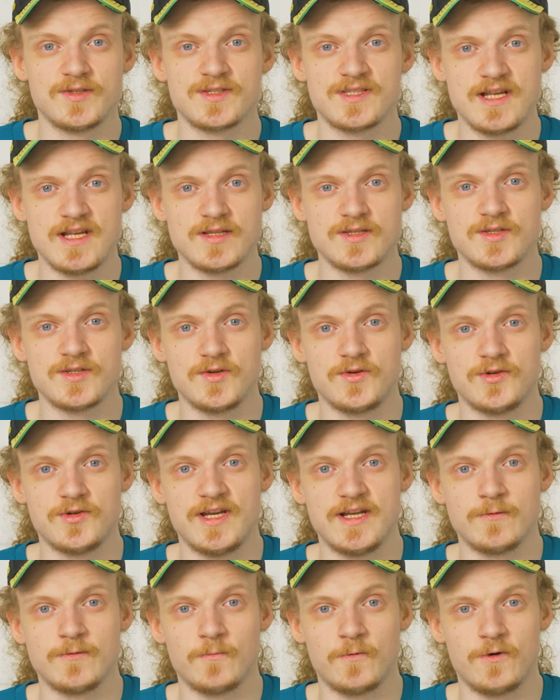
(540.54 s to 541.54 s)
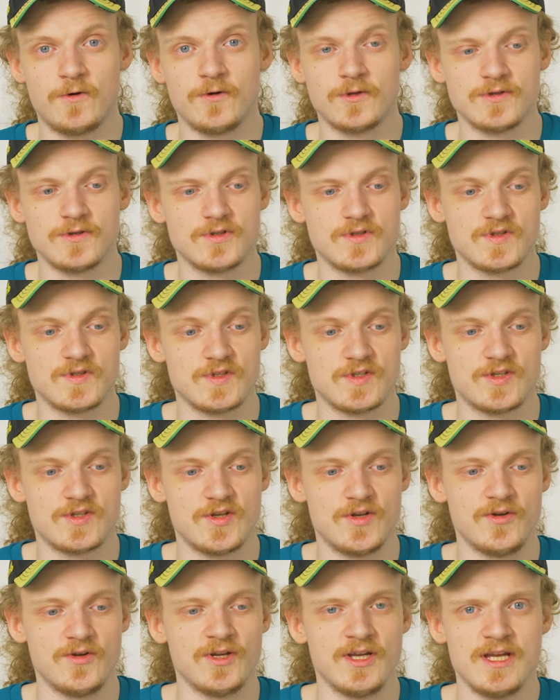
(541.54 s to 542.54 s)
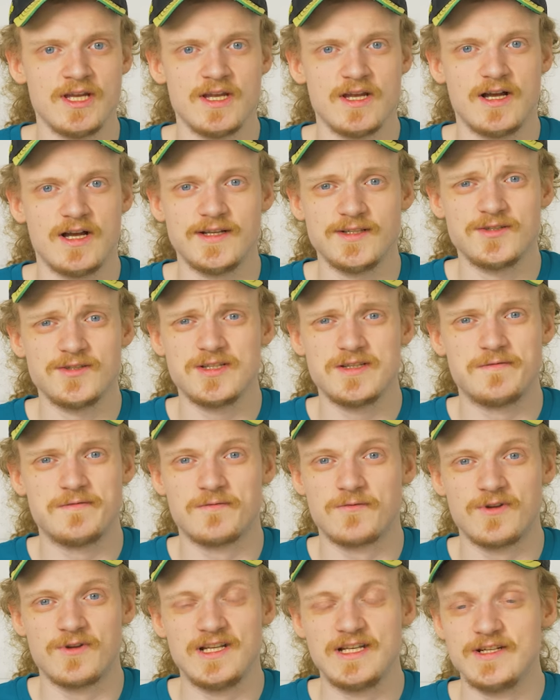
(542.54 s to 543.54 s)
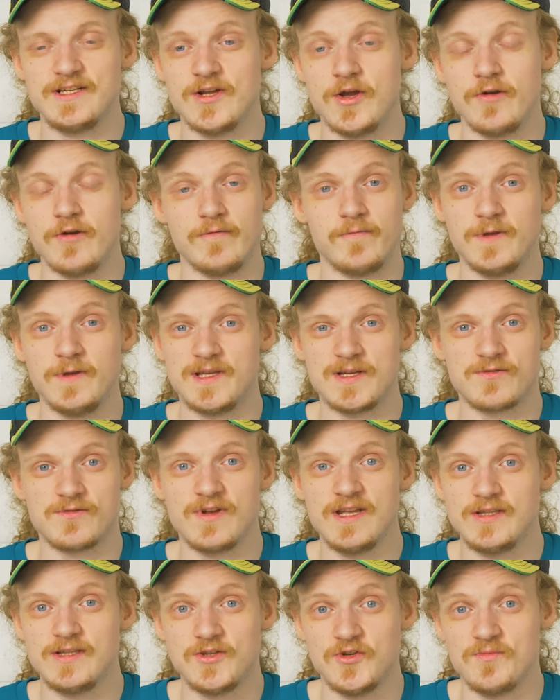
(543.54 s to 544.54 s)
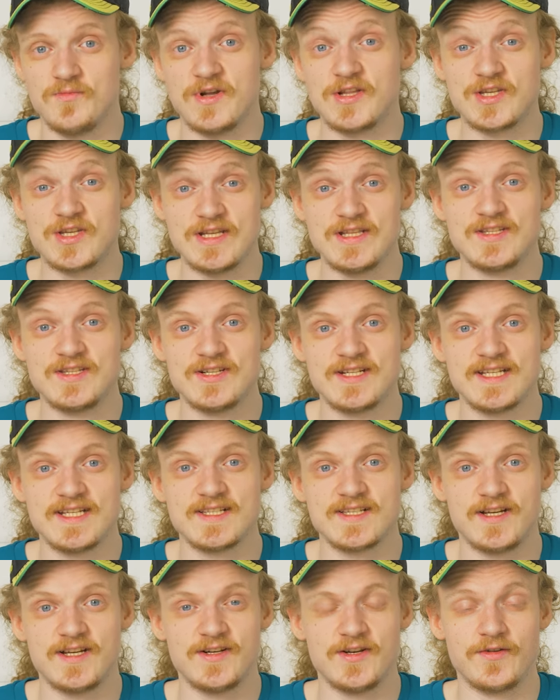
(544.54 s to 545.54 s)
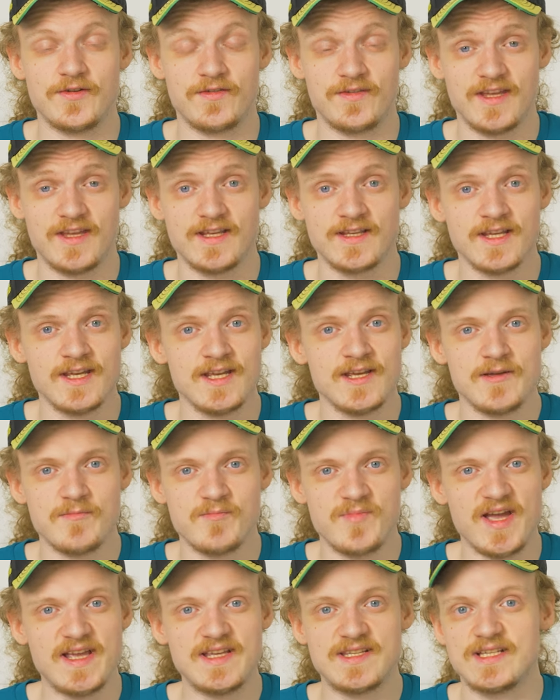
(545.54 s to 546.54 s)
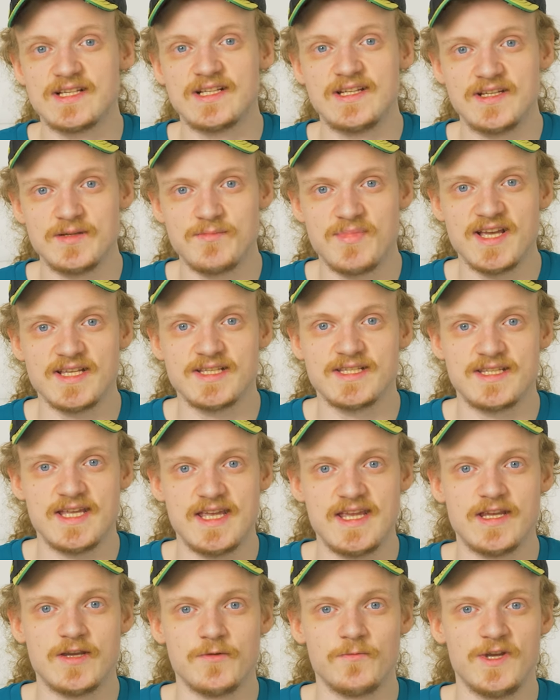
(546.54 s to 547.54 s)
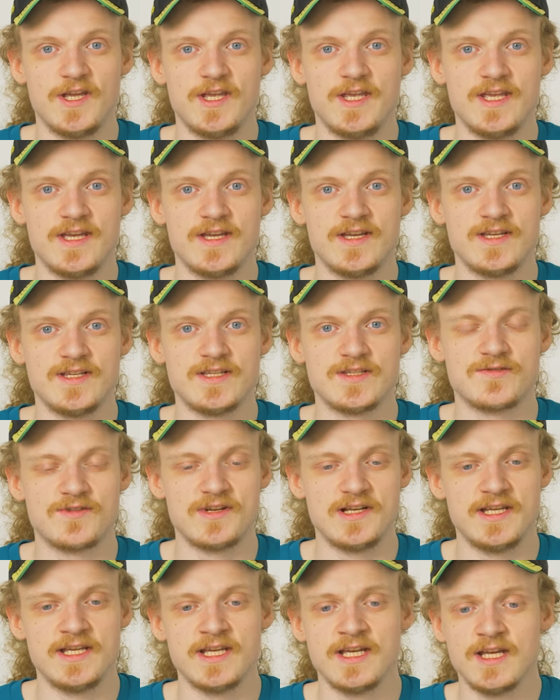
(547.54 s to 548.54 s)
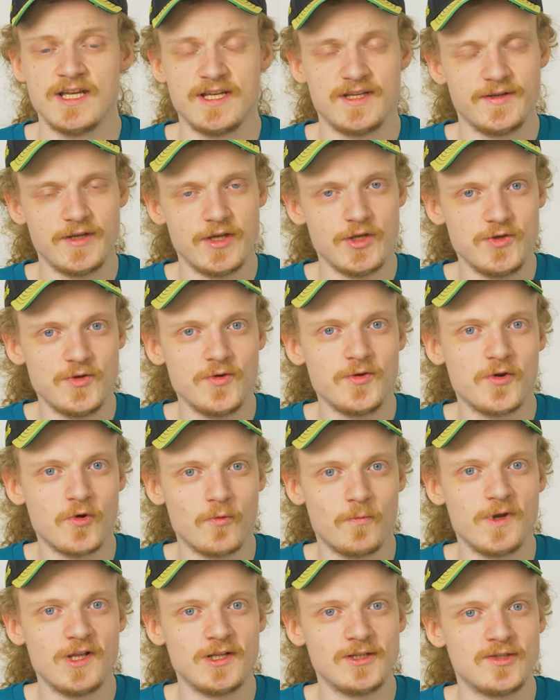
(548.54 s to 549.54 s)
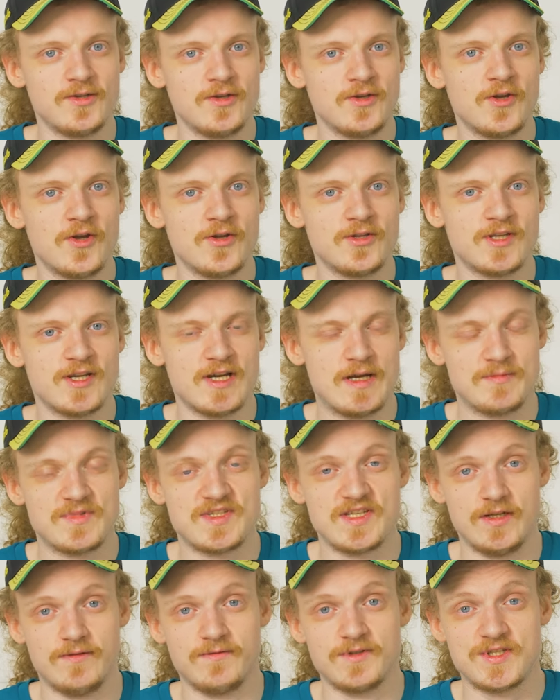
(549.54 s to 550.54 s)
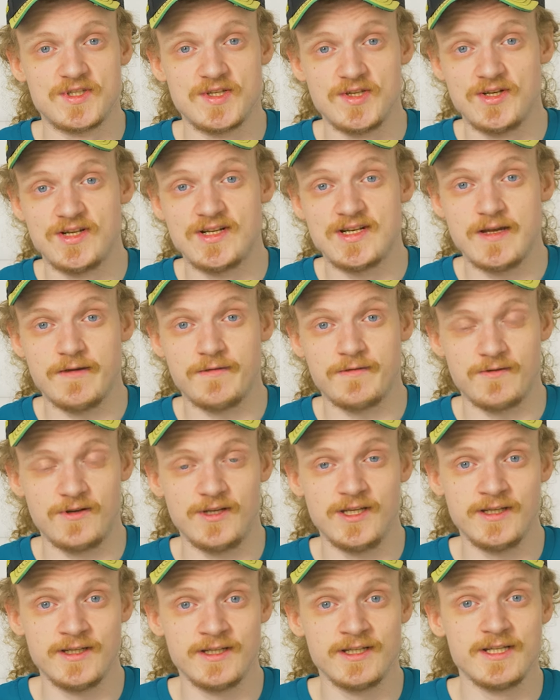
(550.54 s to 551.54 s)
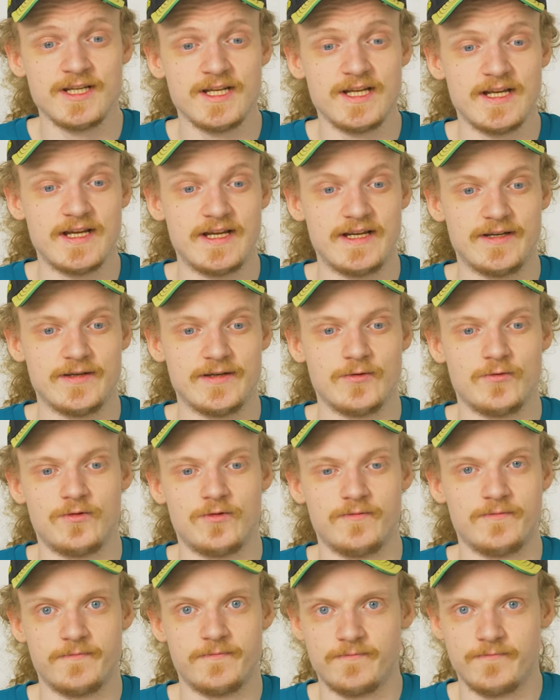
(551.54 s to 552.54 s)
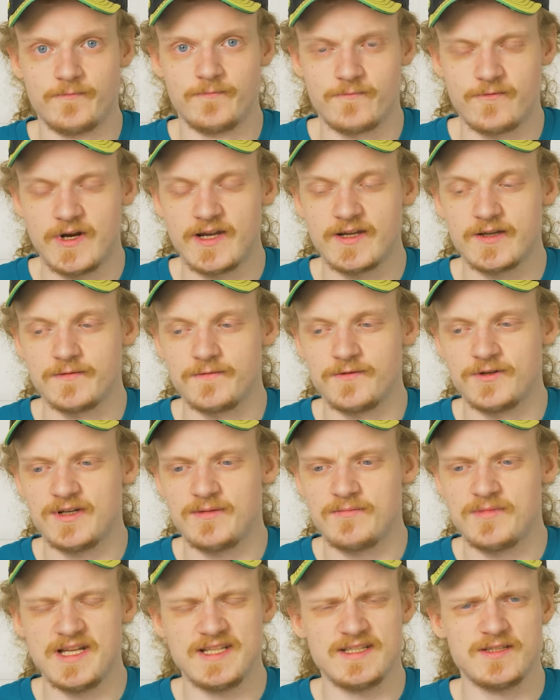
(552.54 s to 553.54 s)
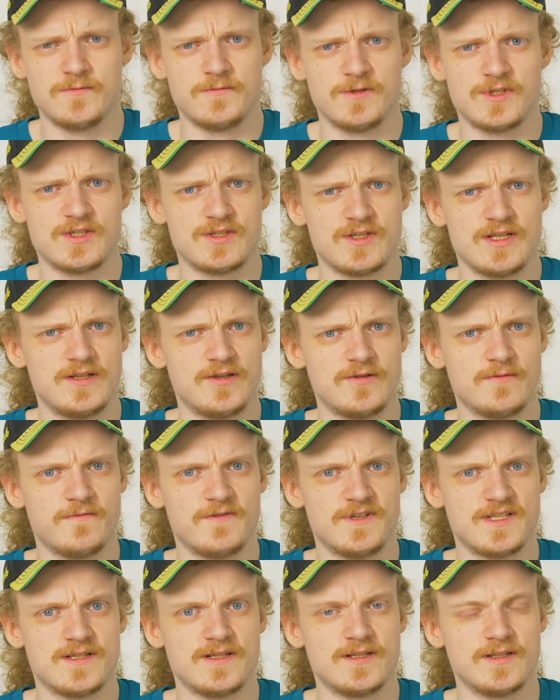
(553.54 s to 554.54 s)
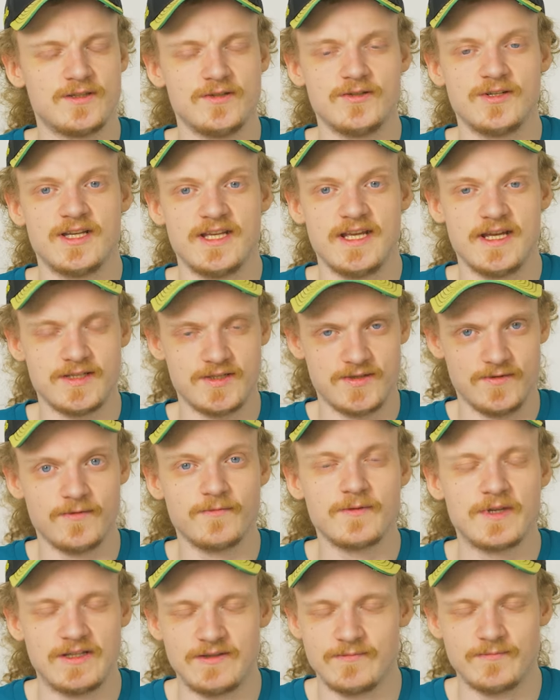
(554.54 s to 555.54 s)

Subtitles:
to Stenson and Wharton, so I don't even really know if we can read too much into this, I don't think. Basically, the best takeaway here is really Yugo will do good come Silverstone in F3, or Frecker for that matter, which they don't visit it, do they? Yeah, so